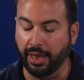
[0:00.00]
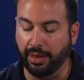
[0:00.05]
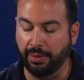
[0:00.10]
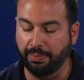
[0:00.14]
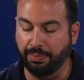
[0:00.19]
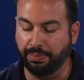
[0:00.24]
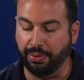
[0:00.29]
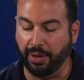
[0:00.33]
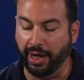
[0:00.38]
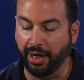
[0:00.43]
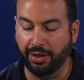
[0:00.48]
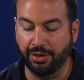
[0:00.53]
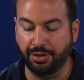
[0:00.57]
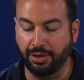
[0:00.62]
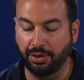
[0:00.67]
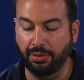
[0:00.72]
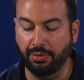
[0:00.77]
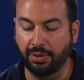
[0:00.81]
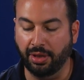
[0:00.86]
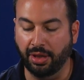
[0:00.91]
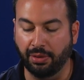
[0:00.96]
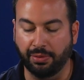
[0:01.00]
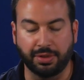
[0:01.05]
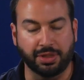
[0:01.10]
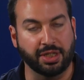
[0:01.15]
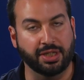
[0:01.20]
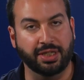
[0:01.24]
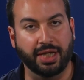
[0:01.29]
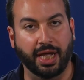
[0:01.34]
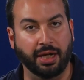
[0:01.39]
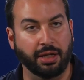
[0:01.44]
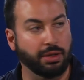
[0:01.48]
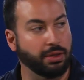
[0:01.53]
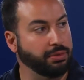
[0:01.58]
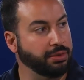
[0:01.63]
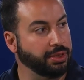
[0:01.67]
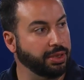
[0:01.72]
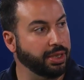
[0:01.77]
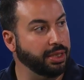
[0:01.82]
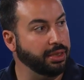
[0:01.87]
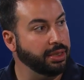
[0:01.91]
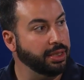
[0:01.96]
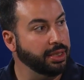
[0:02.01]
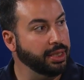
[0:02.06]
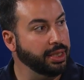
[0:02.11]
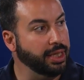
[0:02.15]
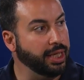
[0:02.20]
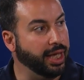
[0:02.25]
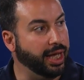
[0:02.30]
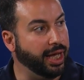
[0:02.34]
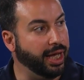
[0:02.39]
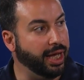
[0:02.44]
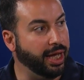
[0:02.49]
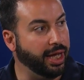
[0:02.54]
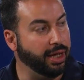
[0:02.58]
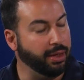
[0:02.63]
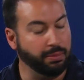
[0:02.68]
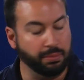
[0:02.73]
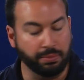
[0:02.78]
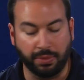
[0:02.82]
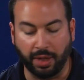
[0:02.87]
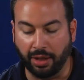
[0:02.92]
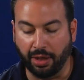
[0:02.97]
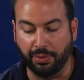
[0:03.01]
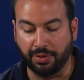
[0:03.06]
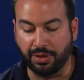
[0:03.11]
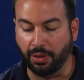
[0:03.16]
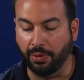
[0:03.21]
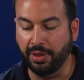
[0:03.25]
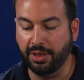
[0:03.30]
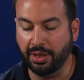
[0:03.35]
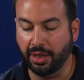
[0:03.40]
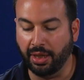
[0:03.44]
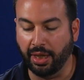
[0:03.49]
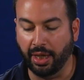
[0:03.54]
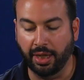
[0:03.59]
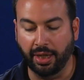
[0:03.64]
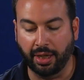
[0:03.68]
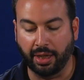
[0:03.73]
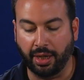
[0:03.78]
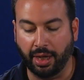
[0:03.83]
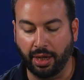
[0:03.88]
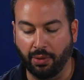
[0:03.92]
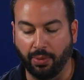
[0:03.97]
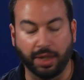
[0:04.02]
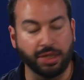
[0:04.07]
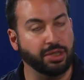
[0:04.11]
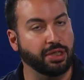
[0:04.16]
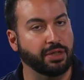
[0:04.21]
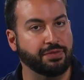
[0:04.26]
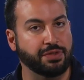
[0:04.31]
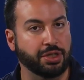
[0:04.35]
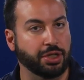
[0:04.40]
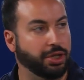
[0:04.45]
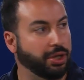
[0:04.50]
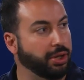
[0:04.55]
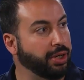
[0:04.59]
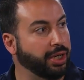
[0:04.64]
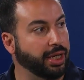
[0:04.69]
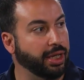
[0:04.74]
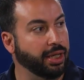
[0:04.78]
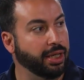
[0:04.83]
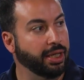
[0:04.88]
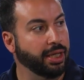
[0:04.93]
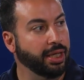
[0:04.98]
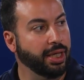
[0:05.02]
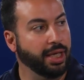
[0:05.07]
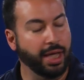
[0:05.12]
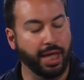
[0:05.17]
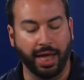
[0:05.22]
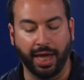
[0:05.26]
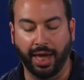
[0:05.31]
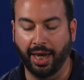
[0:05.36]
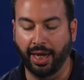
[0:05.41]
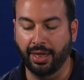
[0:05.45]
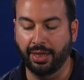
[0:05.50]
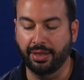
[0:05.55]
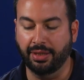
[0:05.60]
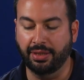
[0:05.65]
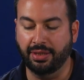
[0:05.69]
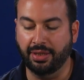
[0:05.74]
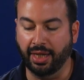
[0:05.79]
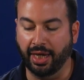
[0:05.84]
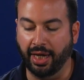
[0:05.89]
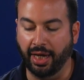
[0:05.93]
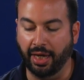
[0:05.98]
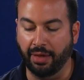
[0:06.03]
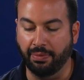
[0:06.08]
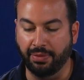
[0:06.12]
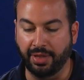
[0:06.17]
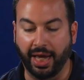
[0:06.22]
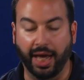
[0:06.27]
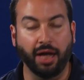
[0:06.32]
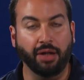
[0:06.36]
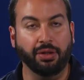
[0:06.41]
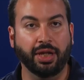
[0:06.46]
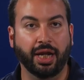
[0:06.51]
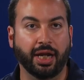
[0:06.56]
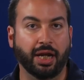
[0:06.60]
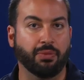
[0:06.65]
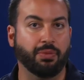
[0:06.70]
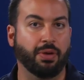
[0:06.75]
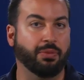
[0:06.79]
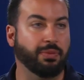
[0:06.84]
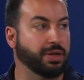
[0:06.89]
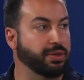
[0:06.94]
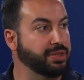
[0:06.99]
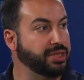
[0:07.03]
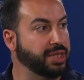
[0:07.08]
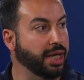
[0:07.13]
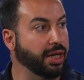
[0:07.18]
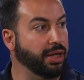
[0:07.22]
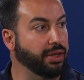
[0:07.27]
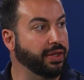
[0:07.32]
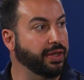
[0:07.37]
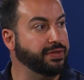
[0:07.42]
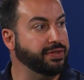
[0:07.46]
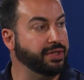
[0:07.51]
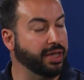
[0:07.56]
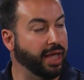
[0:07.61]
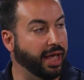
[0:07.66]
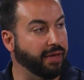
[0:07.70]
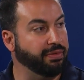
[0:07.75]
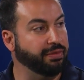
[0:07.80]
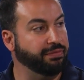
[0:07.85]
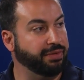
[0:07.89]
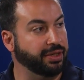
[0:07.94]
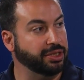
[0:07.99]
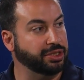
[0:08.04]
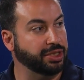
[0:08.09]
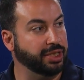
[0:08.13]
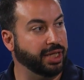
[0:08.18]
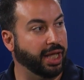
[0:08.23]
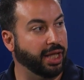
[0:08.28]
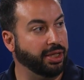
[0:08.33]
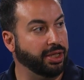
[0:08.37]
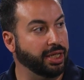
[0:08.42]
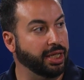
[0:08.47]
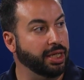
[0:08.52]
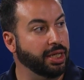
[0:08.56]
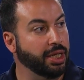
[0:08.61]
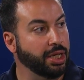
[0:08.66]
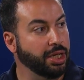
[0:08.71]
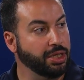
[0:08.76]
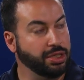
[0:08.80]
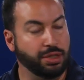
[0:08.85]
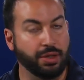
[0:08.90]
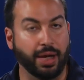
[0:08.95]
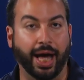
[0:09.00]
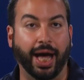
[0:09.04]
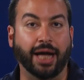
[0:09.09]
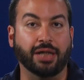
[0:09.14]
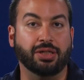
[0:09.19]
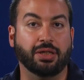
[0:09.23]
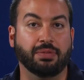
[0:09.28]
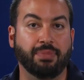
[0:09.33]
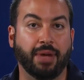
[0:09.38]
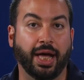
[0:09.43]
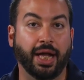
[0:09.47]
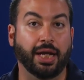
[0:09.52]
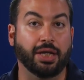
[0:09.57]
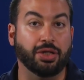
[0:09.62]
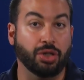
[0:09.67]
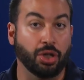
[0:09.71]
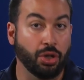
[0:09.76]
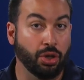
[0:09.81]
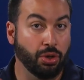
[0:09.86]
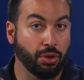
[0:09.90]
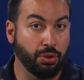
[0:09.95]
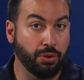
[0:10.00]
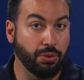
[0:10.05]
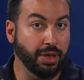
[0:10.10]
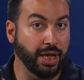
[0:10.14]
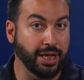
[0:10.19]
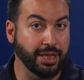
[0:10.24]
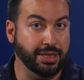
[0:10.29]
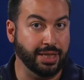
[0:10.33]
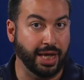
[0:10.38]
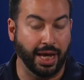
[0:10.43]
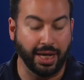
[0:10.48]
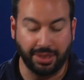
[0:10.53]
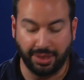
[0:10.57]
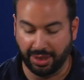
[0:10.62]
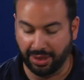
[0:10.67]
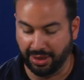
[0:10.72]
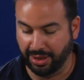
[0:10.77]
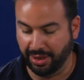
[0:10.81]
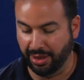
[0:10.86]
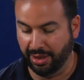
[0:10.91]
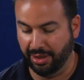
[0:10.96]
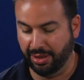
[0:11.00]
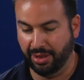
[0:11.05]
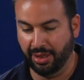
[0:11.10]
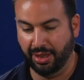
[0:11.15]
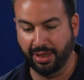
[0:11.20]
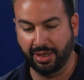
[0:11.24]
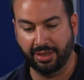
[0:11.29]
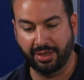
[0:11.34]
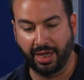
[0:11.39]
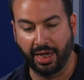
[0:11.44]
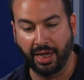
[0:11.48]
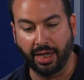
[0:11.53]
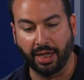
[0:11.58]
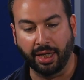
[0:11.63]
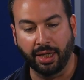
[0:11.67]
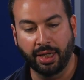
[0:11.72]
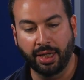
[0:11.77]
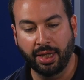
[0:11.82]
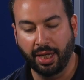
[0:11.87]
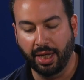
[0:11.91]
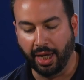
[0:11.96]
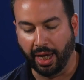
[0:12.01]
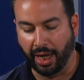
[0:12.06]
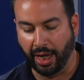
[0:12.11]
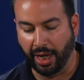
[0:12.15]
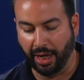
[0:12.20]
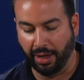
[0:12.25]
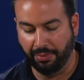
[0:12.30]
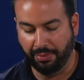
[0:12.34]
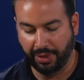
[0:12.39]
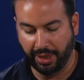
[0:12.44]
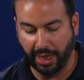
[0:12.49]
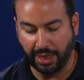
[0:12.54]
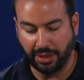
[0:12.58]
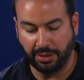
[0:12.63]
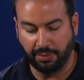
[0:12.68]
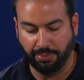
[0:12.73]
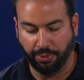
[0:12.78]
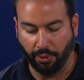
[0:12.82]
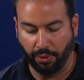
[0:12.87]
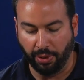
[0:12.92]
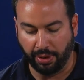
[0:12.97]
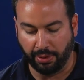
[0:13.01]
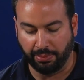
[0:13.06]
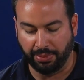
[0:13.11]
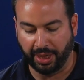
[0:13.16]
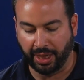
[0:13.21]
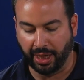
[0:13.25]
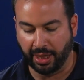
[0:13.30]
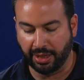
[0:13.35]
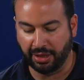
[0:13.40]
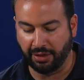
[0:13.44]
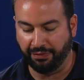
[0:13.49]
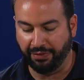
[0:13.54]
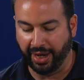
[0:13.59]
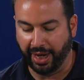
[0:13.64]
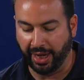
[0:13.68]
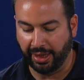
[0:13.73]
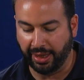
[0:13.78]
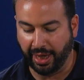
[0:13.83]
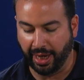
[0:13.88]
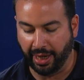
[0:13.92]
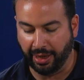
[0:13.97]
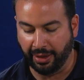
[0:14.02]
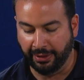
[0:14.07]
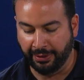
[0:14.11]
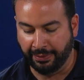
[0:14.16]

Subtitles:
Prior to, it was a standalone unit, and there was always a question of security. Yep. And now that I can run Windows 10 on this and have the functionality to actually manage who gains access to this data, that's important because the fact that,